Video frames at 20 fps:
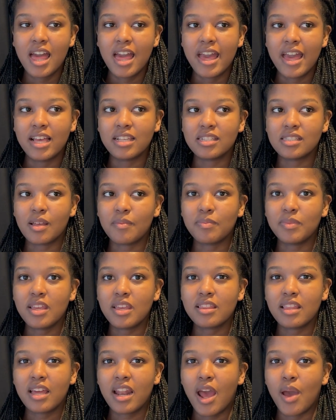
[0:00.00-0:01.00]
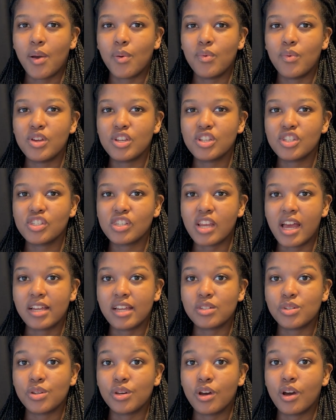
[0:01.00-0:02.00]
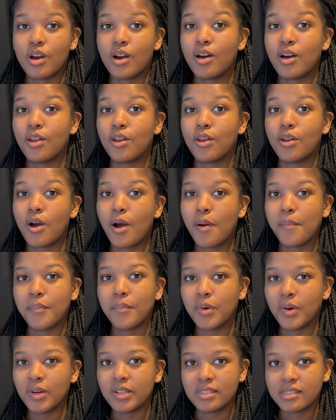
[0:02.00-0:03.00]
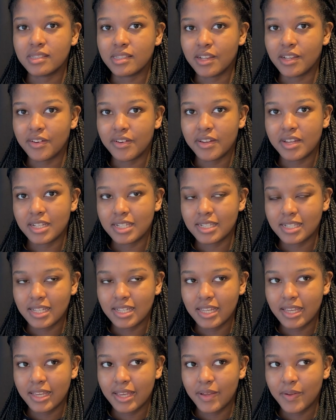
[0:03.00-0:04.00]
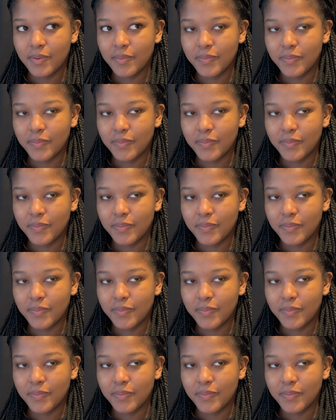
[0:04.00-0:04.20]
is something that I wish I took a lot more seriously,